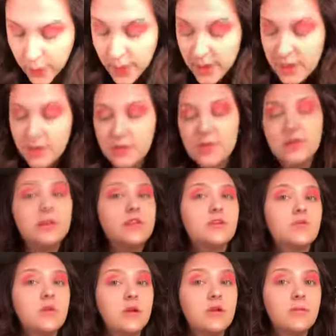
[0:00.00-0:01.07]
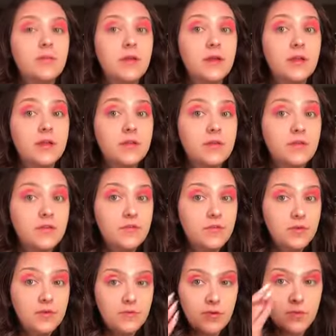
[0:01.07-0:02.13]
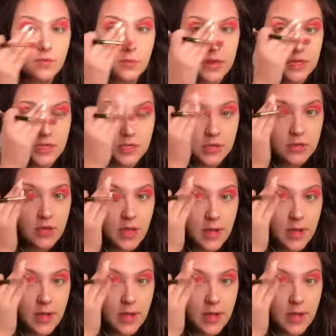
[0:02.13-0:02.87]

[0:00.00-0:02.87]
And I know this is weird, but if you raise your